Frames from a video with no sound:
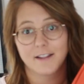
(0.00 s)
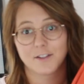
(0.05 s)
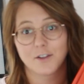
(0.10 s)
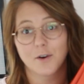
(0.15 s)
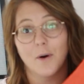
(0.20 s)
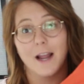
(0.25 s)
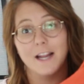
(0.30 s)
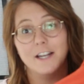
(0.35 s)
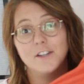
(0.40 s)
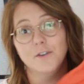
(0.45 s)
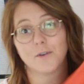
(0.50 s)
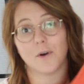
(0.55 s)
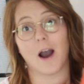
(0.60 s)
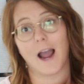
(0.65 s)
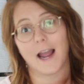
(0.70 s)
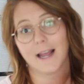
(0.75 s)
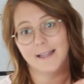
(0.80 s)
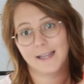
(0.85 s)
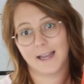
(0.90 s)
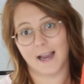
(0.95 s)
So I do
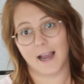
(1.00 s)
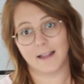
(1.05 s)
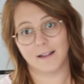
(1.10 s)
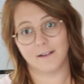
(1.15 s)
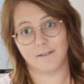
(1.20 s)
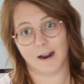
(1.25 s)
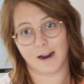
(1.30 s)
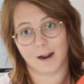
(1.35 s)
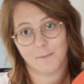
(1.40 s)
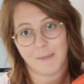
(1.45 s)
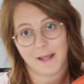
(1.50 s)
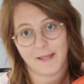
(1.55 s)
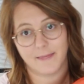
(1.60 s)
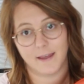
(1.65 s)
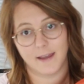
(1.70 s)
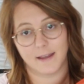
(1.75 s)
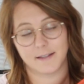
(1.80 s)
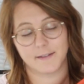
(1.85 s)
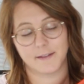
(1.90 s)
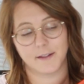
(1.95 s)
highly recommend
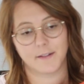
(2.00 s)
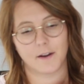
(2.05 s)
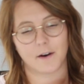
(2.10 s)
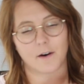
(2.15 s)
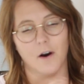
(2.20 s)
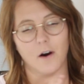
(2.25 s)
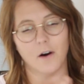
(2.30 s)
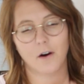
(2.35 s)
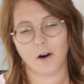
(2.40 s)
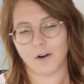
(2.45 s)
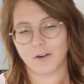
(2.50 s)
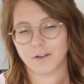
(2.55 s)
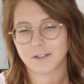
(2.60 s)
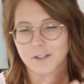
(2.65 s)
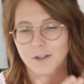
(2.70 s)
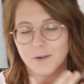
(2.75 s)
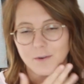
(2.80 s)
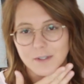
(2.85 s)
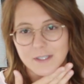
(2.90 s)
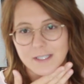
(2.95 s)
this. There are
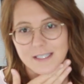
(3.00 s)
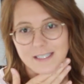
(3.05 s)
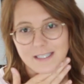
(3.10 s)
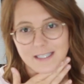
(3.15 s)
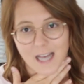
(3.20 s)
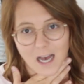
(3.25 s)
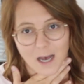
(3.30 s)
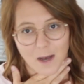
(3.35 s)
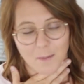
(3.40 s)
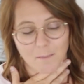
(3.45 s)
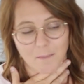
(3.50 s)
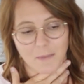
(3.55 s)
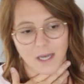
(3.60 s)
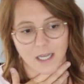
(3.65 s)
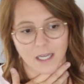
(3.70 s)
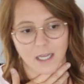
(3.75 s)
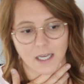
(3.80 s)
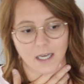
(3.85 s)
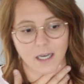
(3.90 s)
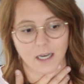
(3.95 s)
also
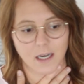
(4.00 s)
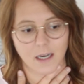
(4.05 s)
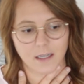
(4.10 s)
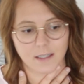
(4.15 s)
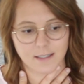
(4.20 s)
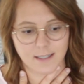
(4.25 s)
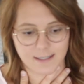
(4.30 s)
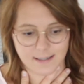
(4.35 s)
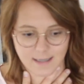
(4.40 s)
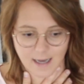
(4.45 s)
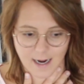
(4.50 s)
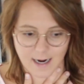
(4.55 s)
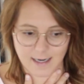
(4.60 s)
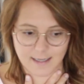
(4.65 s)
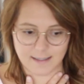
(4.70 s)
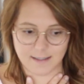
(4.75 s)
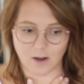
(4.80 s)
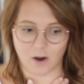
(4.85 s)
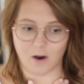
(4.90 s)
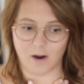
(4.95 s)
some
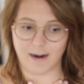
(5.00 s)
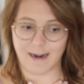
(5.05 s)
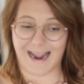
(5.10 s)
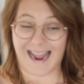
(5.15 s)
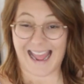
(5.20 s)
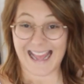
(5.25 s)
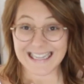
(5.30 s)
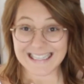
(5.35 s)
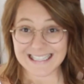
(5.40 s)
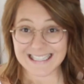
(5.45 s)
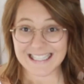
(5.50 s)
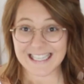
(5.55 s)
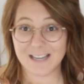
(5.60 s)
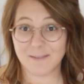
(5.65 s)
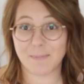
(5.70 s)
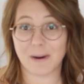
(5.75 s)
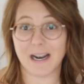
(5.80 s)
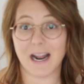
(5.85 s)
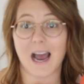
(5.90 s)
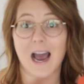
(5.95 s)
designs on
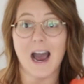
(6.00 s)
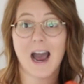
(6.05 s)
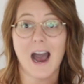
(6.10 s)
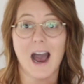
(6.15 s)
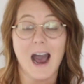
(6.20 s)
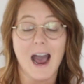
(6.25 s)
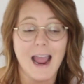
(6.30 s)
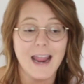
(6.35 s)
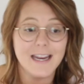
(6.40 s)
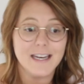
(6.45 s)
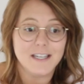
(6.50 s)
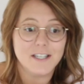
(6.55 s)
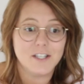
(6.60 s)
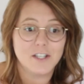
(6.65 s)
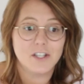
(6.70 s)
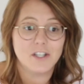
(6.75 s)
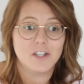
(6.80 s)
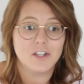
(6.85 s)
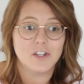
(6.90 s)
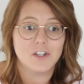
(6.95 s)
Etsy, but I
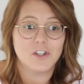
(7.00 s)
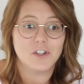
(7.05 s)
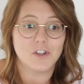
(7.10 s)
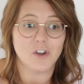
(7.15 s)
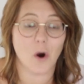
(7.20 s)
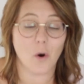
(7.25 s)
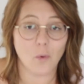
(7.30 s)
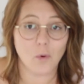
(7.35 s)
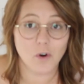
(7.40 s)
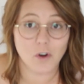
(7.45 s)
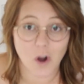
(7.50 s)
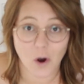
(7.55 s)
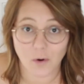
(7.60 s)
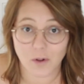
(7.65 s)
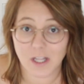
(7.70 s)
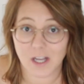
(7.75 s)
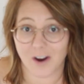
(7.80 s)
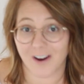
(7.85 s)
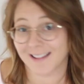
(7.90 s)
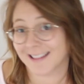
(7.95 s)
don't know
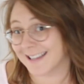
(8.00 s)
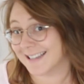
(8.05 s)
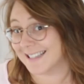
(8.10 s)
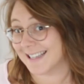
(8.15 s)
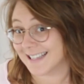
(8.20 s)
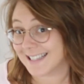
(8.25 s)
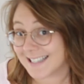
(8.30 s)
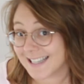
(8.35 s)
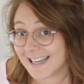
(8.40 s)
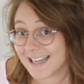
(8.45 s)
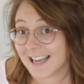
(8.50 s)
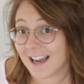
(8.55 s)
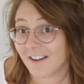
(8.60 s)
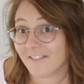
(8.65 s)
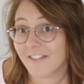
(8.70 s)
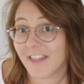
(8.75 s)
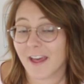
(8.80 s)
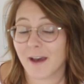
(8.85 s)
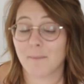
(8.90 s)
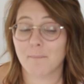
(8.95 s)
the authenticity
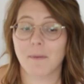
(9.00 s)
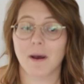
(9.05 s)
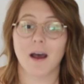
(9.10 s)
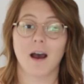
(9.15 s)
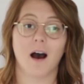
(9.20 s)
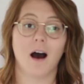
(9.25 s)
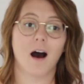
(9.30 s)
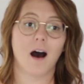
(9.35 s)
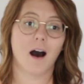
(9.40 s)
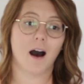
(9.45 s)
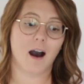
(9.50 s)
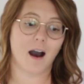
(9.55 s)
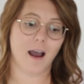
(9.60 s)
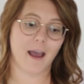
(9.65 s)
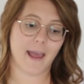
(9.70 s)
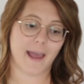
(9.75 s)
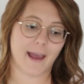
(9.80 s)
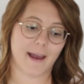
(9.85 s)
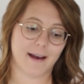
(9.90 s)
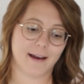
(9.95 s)
of them,
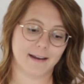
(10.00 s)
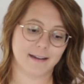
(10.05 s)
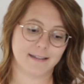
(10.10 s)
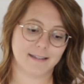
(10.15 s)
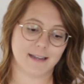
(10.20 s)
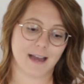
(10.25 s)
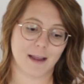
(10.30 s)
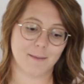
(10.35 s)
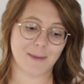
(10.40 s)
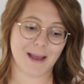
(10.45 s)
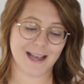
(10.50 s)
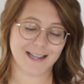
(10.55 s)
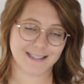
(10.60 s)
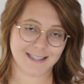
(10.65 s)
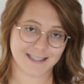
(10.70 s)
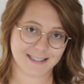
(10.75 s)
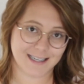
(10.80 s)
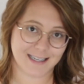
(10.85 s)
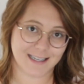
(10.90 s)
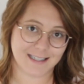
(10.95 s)
and I'm
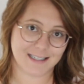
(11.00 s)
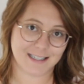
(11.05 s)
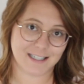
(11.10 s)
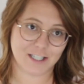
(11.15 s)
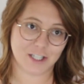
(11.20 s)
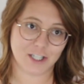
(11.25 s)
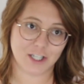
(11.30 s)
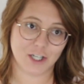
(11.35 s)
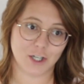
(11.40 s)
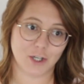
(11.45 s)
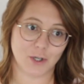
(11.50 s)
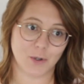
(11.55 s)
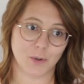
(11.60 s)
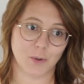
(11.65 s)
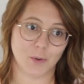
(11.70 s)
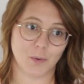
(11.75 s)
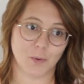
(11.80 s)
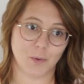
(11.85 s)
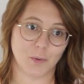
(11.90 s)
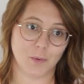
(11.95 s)
hesitant
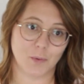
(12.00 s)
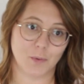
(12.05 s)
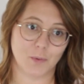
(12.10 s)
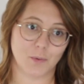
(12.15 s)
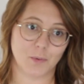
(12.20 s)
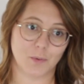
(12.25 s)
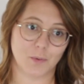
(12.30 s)
to